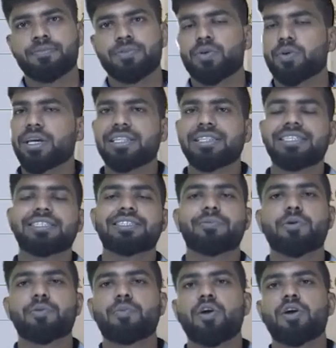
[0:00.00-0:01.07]
Okay, this is
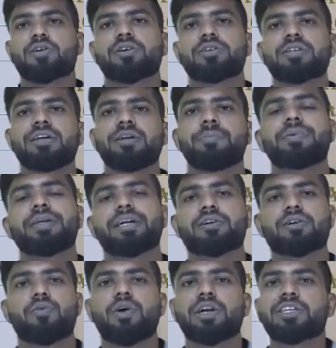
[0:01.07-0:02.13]
about product cost and period
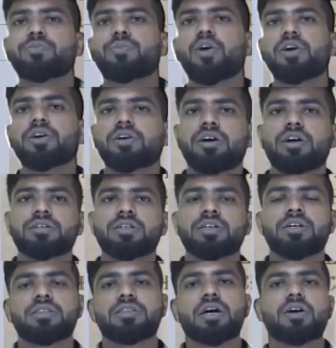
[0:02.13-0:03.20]
cost. What is product cost?
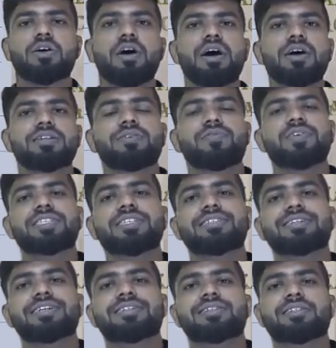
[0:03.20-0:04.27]
The cost which is
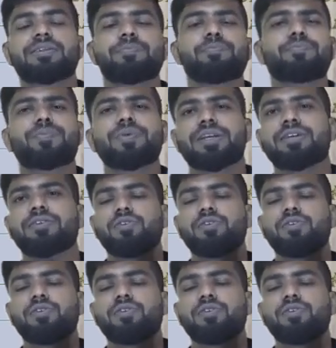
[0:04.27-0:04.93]
considered simple.